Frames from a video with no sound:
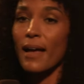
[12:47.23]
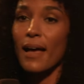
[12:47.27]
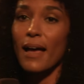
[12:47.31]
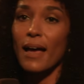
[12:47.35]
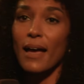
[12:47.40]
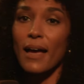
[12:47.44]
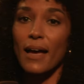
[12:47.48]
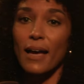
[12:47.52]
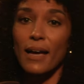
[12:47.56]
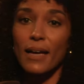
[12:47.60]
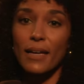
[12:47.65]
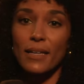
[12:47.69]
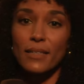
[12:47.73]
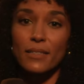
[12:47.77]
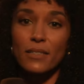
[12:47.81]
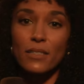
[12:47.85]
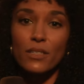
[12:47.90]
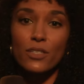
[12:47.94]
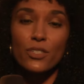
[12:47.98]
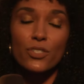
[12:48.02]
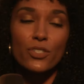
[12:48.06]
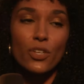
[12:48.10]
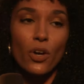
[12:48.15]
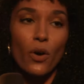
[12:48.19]

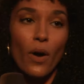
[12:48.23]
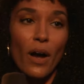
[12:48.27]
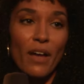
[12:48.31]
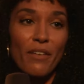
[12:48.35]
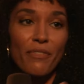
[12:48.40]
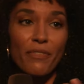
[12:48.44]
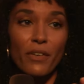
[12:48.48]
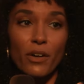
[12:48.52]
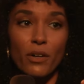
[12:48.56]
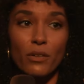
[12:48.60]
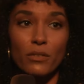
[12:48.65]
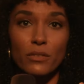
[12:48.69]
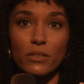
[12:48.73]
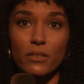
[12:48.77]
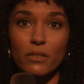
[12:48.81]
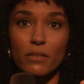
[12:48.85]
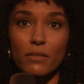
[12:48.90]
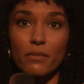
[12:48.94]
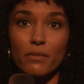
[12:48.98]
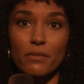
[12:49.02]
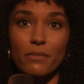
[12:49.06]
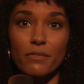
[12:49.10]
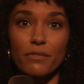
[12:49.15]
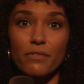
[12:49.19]
And so I felt
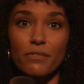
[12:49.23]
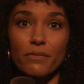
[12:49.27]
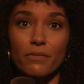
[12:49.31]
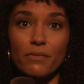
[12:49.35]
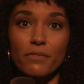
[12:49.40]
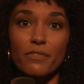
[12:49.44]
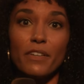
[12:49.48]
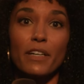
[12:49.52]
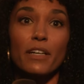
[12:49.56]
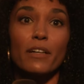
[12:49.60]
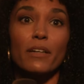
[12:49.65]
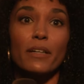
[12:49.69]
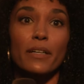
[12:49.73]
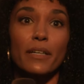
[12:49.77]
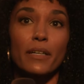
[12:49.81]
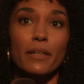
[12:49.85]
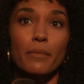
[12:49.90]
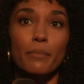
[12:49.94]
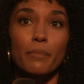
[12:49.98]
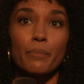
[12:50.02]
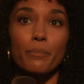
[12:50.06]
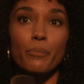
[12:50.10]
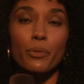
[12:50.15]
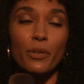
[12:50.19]

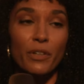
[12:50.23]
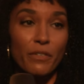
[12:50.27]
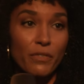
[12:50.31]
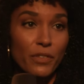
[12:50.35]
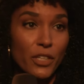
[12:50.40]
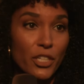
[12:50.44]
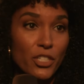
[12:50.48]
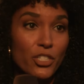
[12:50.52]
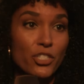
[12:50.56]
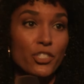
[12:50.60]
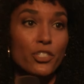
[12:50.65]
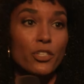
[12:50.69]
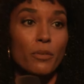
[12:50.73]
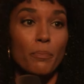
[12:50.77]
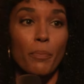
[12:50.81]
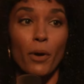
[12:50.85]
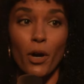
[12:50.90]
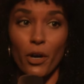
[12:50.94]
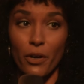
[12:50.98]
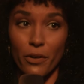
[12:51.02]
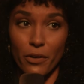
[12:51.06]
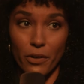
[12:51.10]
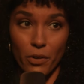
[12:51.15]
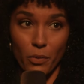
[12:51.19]
very privileged to
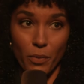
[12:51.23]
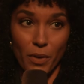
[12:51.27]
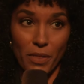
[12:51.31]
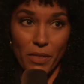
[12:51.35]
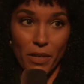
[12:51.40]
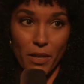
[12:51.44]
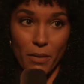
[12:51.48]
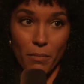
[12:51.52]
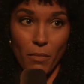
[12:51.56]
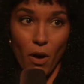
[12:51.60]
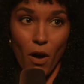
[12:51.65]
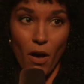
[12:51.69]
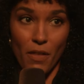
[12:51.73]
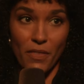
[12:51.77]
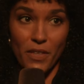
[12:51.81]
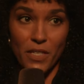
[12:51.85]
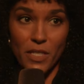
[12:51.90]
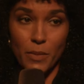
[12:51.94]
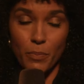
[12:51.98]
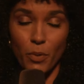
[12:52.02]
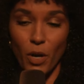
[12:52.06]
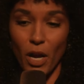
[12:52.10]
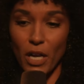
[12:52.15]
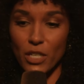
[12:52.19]
partner with him on
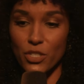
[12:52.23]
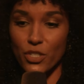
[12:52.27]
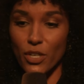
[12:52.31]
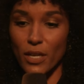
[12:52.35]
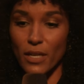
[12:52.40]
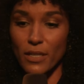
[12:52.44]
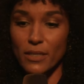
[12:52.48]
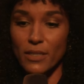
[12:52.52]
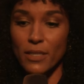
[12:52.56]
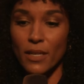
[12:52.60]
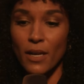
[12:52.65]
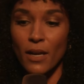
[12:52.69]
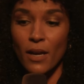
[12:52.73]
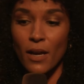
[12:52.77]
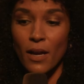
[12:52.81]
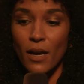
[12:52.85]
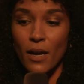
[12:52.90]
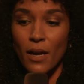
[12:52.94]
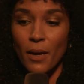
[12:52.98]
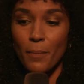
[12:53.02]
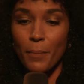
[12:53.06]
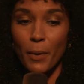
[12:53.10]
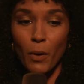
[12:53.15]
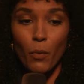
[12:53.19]
this project.
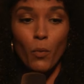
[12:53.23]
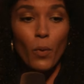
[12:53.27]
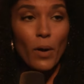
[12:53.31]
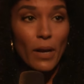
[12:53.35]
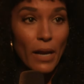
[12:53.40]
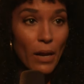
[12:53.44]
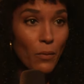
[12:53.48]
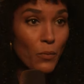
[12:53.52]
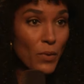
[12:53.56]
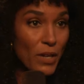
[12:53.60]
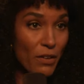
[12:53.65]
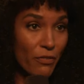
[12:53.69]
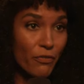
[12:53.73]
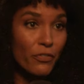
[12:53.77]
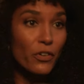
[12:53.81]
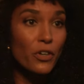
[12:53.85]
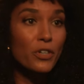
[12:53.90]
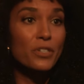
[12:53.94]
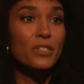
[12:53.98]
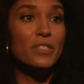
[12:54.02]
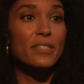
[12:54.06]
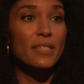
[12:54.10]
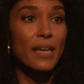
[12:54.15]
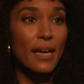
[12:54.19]
But when we
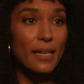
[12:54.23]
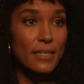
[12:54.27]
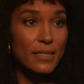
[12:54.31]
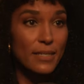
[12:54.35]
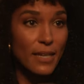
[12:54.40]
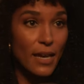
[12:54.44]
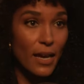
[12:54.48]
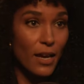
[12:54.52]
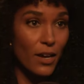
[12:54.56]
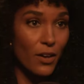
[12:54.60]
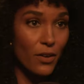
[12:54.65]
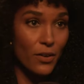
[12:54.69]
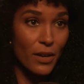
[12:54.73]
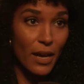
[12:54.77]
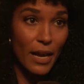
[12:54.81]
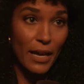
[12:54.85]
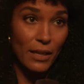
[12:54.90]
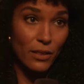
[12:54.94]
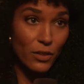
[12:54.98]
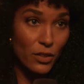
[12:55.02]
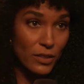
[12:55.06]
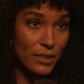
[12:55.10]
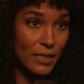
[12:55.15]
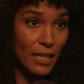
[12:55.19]
first sat down,
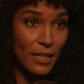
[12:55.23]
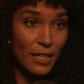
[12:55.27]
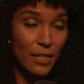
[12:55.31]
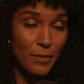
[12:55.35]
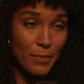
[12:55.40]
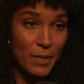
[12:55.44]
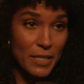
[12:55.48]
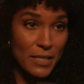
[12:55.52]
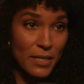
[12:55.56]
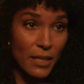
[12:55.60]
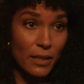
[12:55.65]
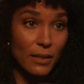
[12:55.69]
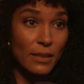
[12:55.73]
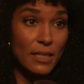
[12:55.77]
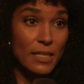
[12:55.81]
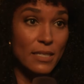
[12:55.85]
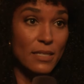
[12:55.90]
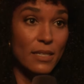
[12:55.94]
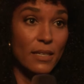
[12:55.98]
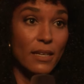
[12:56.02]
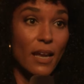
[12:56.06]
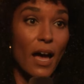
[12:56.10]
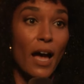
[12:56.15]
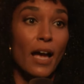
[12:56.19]
I looked at him and I said,
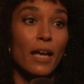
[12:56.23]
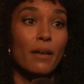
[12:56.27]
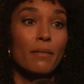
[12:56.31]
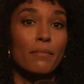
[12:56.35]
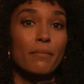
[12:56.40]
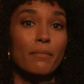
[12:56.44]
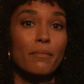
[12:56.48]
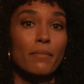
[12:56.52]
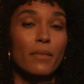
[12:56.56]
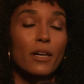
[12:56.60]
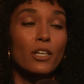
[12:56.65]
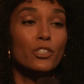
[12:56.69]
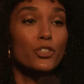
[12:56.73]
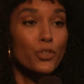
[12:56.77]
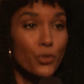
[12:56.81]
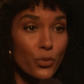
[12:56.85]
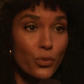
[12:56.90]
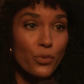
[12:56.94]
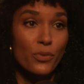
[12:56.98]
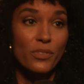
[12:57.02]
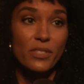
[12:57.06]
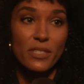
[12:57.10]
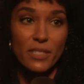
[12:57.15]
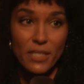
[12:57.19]
listen, I'm a
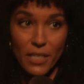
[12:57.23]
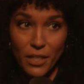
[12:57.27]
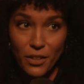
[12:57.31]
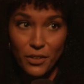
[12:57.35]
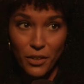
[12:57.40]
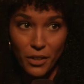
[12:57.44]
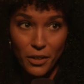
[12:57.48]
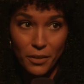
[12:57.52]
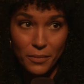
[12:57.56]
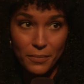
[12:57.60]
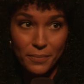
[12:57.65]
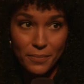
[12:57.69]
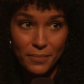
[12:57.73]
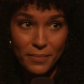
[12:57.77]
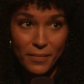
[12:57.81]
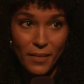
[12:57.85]
truth seeker.